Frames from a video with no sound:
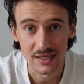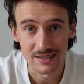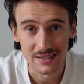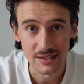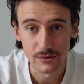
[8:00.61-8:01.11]
and
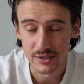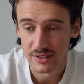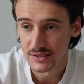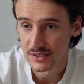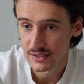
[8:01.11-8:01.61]

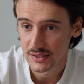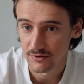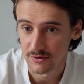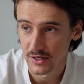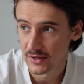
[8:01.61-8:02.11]
series and
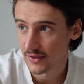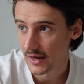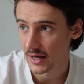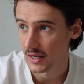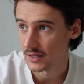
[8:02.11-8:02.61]
stuff like
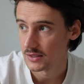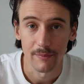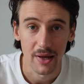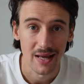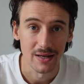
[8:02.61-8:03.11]
that.
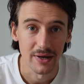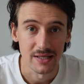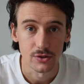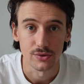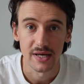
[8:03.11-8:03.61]
But anyway,
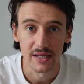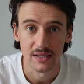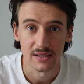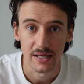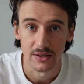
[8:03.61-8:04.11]
today
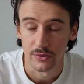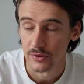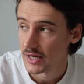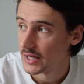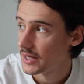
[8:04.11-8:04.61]
is a new
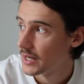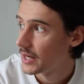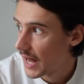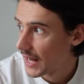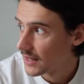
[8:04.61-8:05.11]
day
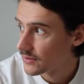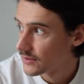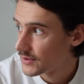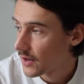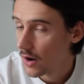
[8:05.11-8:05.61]

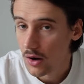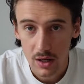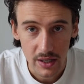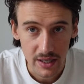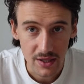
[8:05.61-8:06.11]
and
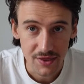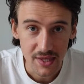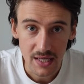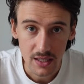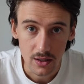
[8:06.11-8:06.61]
I
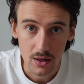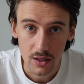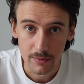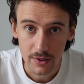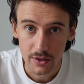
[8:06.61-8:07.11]
think
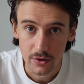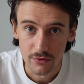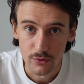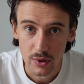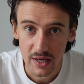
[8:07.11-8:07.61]
I'm gonna go
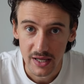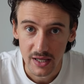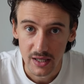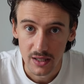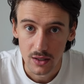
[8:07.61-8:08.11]
for
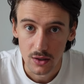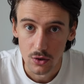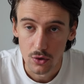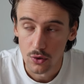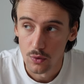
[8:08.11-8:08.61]
a
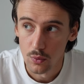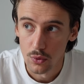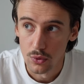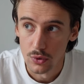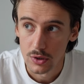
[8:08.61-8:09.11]
long
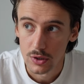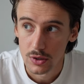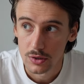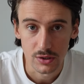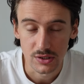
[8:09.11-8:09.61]
walk
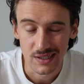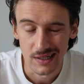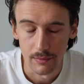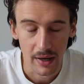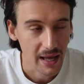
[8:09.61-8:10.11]
just to
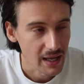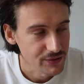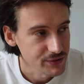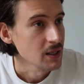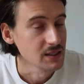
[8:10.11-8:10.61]
clear my
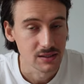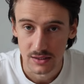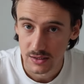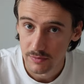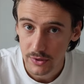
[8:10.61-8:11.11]
head, listen
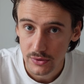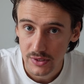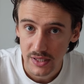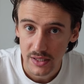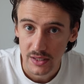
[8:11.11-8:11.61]
to some
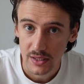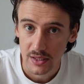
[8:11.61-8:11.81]
music